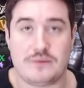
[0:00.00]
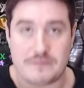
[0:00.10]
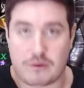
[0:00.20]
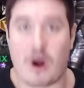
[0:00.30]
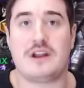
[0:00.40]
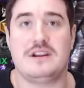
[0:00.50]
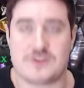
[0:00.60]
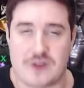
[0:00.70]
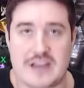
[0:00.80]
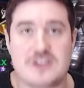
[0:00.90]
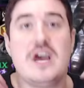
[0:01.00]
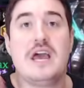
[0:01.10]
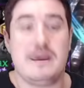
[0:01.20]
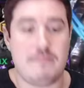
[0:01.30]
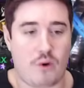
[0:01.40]
broaden his range,
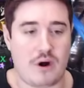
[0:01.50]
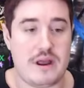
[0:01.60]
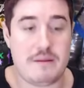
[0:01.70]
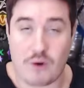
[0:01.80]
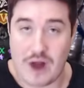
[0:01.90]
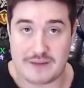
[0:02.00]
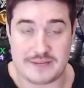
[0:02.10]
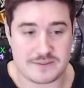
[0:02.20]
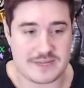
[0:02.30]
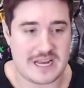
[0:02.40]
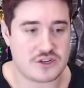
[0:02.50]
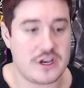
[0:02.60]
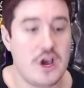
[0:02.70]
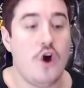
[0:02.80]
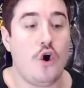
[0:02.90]
hit more, hit more enemies
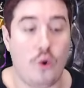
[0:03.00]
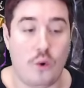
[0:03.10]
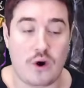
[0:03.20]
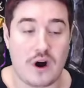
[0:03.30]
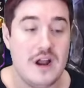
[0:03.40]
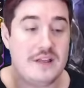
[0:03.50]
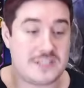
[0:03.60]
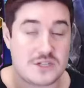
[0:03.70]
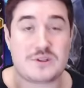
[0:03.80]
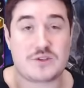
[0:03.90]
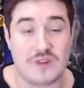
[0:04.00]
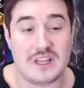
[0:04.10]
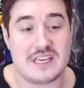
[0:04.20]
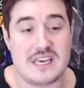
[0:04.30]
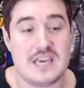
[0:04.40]
potentially, or, this is what's
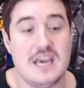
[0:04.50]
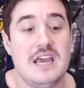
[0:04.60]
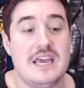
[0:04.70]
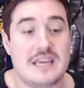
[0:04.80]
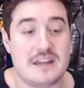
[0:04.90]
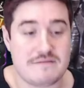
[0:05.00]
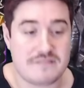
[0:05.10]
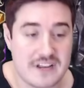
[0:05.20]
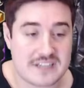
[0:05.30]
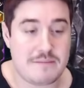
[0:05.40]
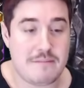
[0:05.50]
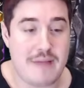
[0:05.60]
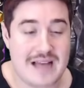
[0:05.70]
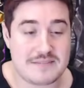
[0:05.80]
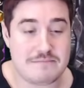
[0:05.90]
really key, he can inflict
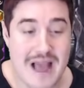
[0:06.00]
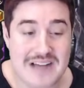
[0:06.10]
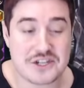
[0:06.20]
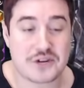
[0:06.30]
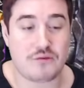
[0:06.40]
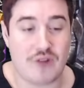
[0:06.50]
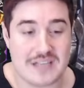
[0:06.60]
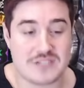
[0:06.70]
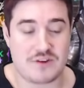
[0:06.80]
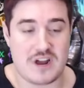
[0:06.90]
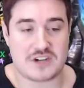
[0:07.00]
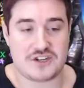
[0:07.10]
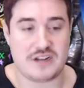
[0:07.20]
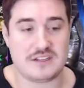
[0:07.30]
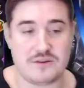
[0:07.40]
magic res
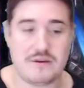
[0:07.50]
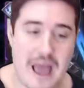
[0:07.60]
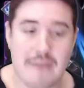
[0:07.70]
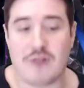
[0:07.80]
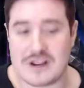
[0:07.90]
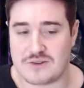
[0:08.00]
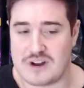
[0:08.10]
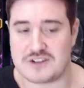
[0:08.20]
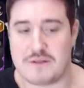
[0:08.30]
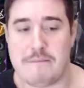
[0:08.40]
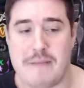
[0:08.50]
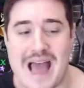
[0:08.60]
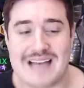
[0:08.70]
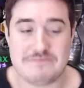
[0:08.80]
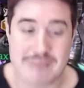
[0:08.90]
reduction. So, M res reduction,
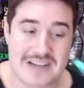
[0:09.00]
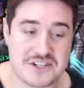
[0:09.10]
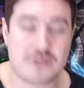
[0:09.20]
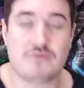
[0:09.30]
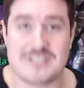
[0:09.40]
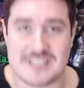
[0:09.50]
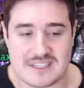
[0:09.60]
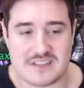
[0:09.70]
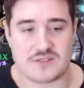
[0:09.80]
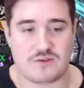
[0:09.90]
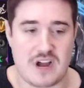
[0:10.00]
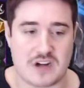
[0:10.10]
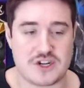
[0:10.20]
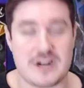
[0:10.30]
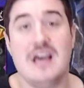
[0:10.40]
magic resistance
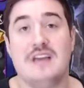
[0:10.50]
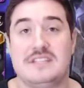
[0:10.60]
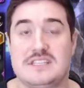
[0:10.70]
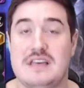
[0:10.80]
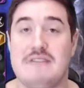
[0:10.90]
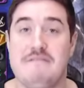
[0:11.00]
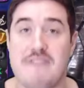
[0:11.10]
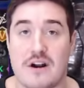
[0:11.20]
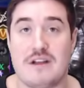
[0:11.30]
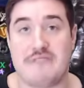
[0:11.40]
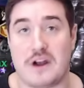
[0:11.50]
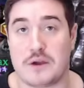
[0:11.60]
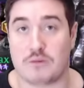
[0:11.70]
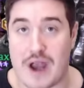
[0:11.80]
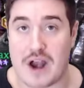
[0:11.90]
reduction. This is a very,
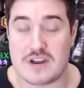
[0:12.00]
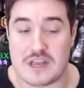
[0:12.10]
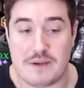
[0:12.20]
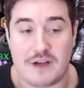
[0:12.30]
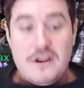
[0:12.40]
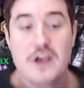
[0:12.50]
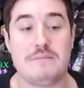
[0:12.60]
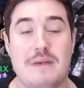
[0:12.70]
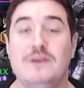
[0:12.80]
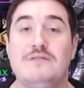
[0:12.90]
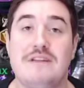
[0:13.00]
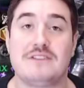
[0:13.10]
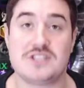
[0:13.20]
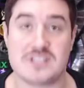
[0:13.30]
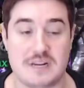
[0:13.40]
very rare debuff. Maybe you've
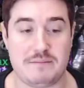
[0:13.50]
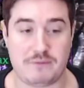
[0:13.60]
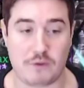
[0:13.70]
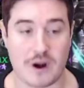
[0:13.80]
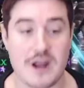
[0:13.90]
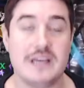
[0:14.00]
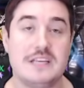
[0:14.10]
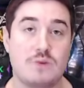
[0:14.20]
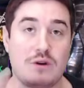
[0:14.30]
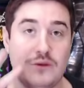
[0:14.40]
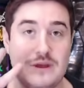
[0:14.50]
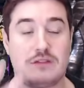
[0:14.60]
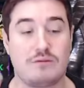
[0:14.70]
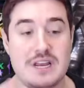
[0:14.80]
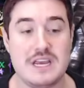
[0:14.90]
never seen it before. He's one of only
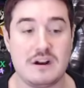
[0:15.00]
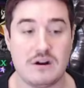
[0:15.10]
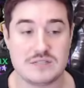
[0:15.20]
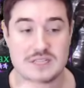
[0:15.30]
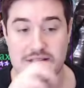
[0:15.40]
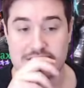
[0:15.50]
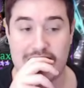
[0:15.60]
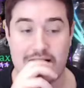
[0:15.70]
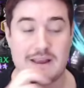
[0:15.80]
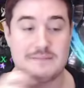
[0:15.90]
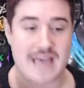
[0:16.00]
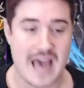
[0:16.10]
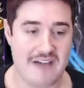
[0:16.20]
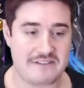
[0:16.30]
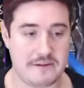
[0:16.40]
three heroes in the entire game to
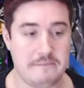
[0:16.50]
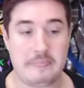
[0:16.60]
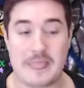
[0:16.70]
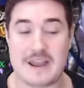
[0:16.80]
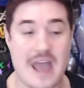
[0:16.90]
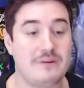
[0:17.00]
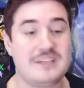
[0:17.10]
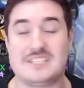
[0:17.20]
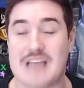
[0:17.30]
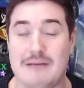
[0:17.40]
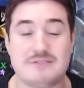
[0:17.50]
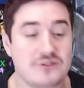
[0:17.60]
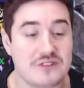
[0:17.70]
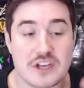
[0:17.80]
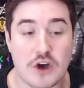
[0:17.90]
have it, and now he's
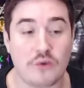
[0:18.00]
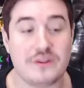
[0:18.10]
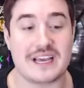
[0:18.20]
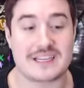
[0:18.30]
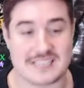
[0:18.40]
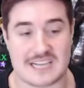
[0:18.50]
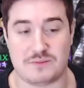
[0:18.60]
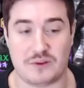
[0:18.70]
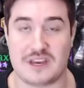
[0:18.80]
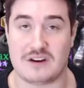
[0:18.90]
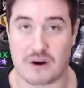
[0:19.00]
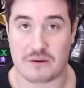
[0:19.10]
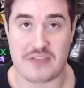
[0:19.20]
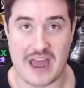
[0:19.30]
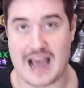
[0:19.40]
absolutely the only accessible hero
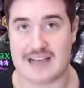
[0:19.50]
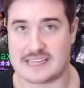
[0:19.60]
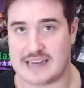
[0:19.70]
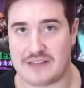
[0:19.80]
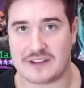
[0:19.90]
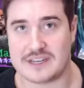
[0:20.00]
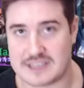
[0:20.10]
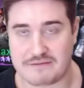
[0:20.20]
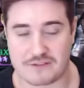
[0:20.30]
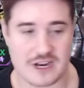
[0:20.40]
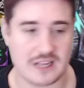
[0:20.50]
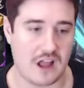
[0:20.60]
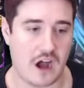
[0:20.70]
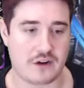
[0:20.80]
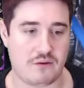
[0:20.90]
that has it now that he's a free
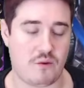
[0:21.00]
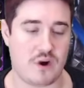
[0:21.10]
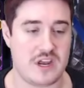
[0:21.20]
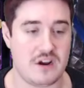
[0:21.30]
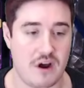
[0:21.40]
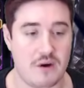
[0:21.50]
login reward hero.